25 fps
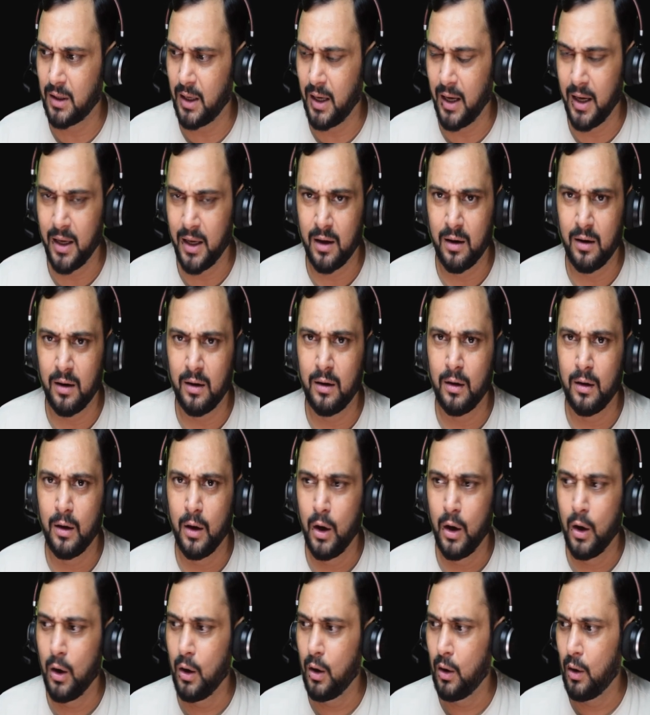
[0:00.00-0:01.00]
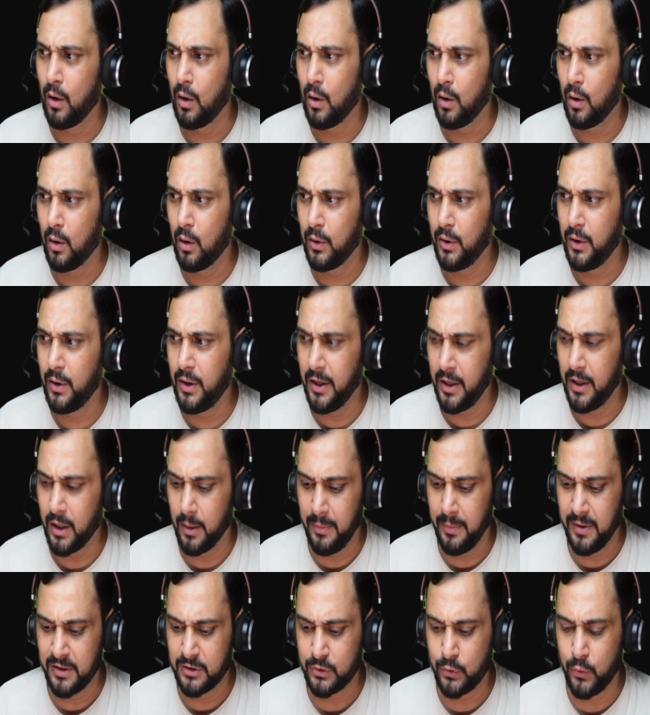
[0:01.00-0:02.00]
error,
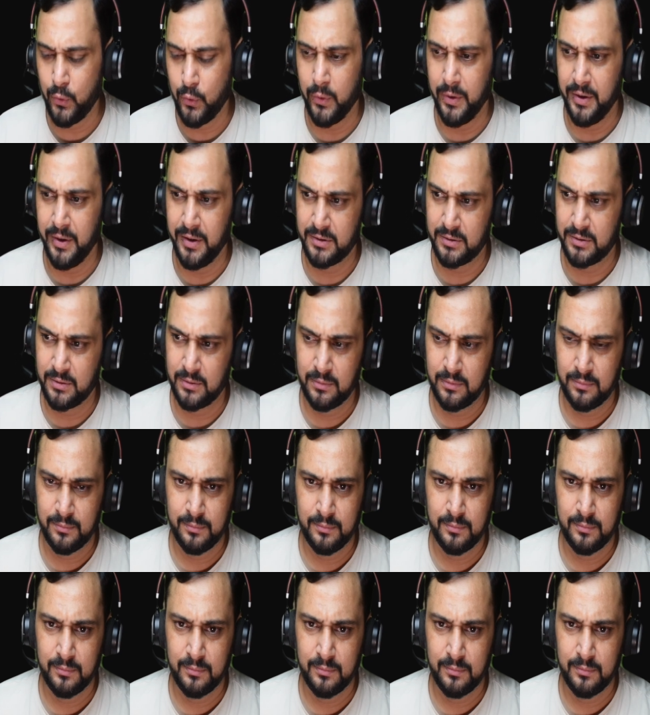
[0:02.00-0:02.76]
database queries.